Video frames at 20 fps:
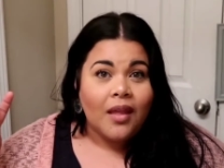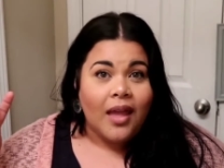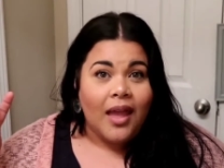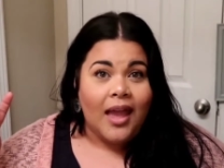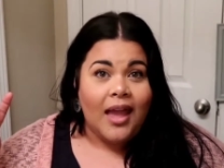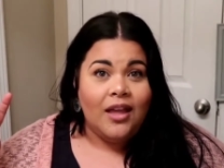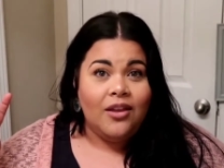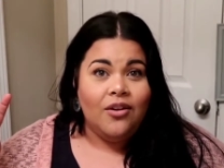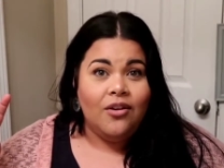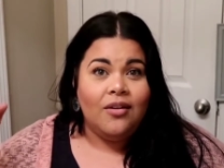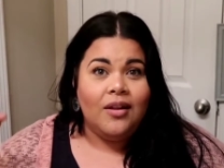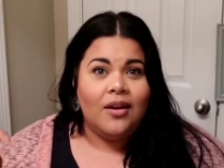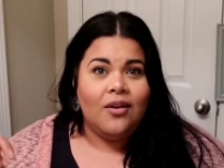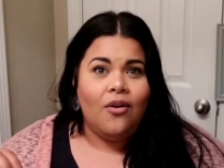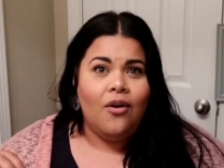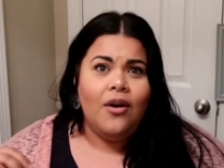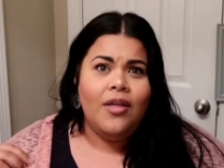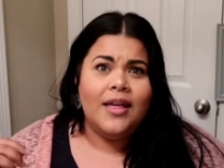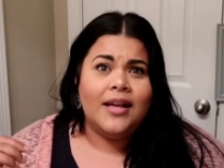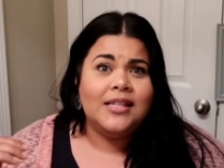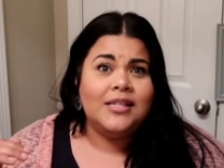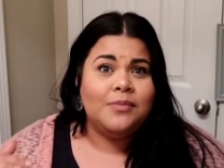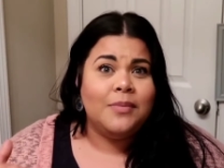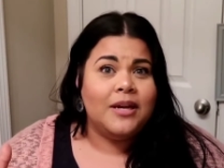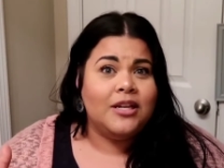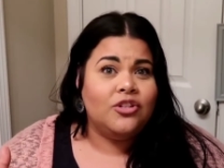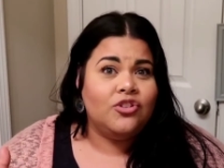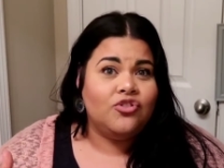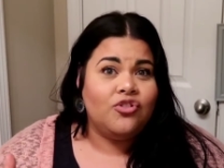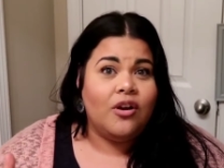and you're like, oh, that's
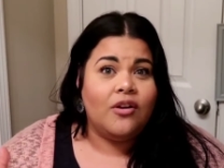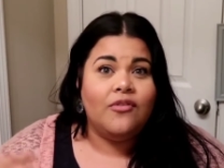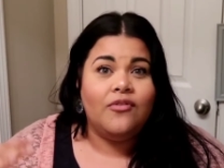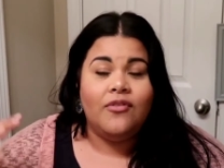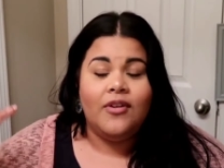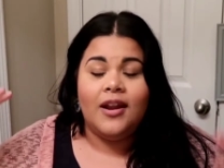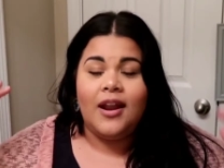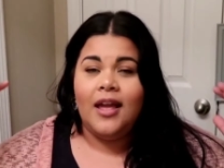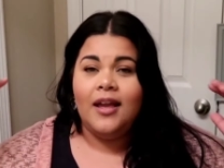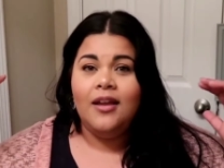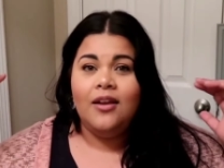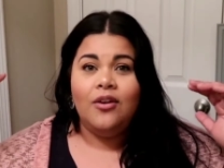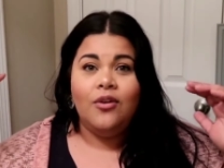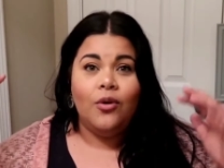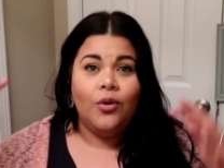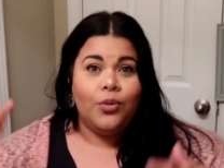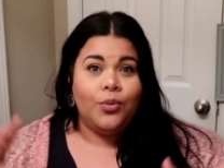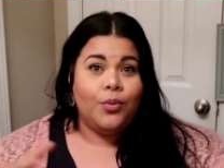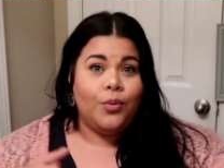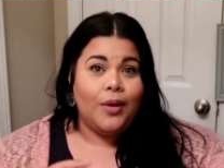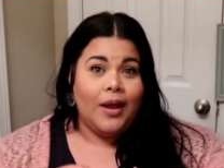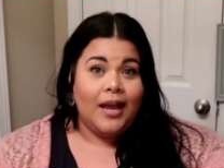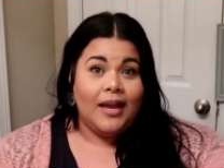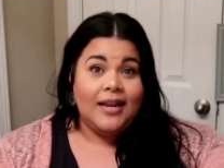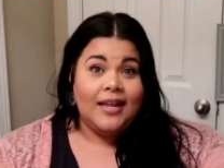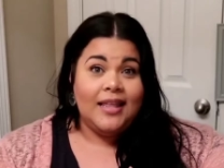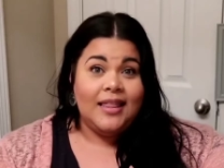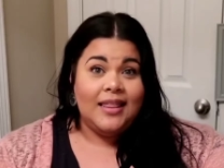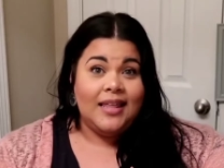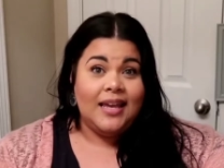my strong friend. I can go through
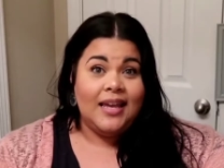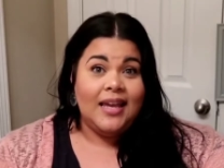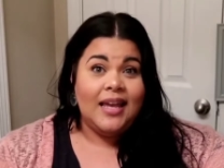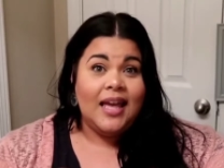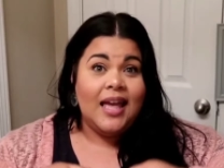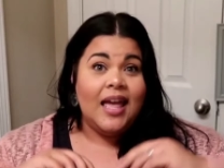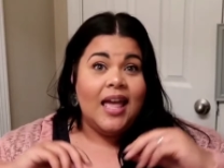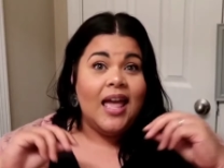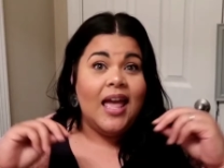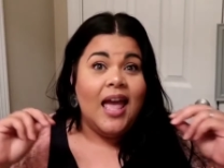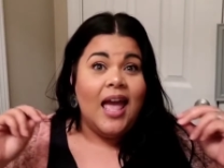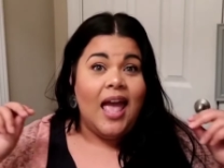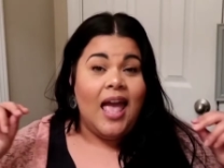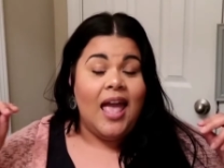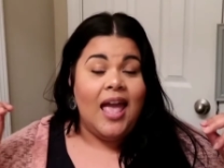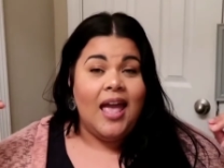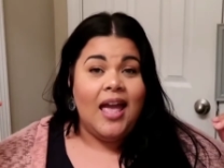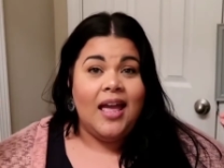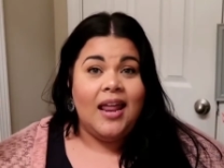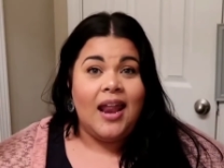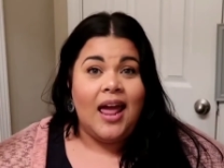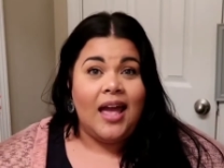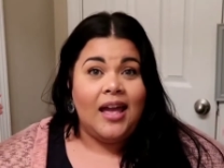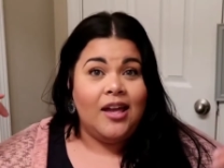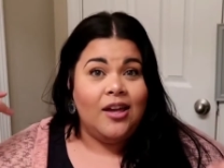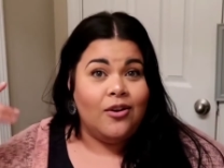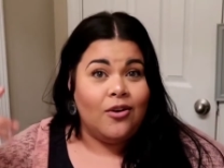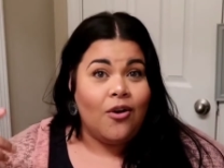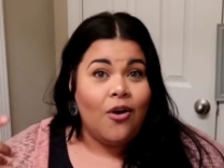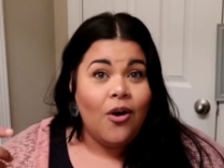anything, and I
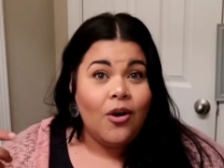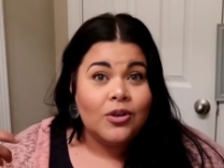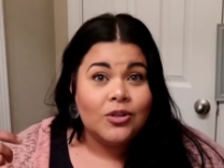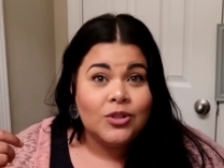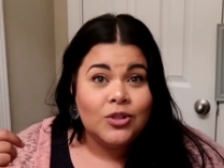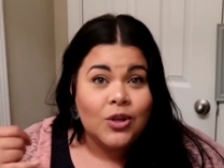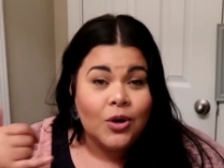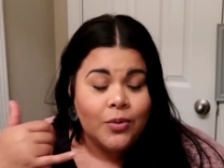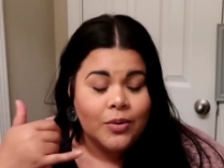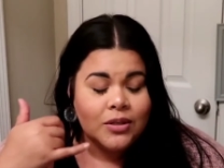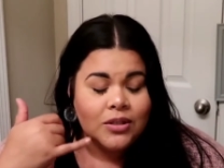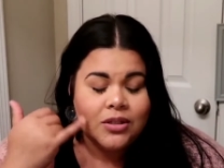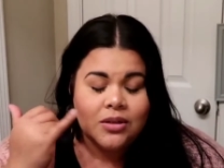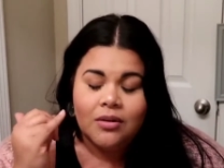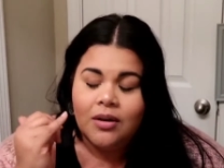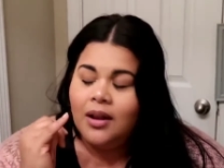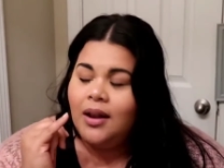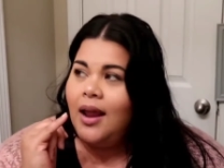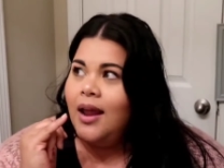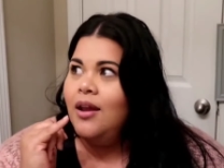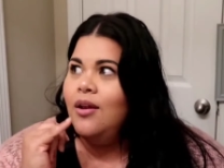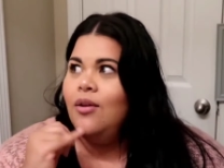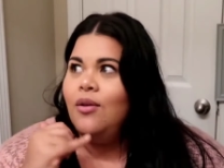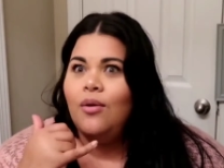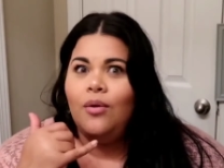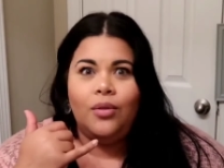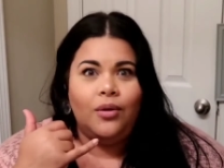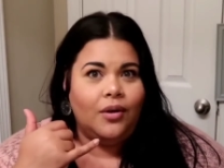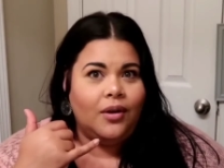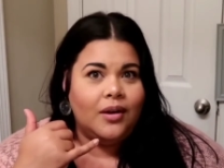can call so and so, and I
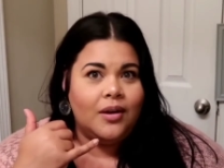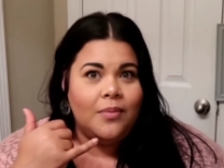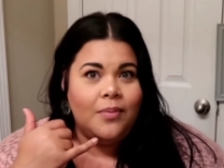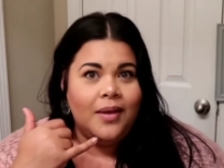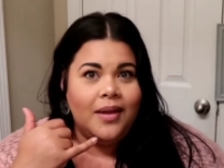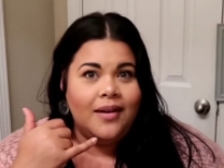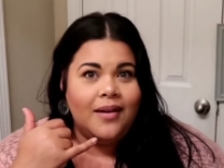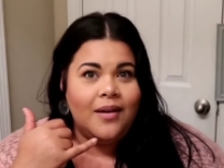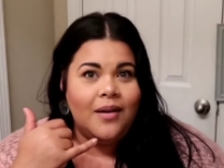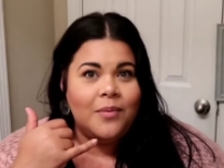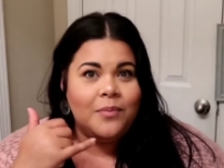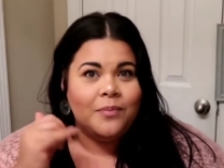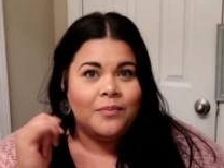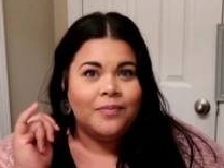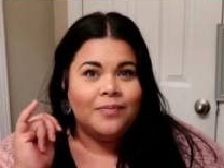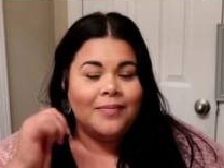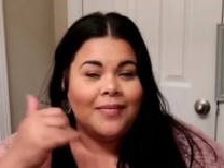know they're gonna pick up.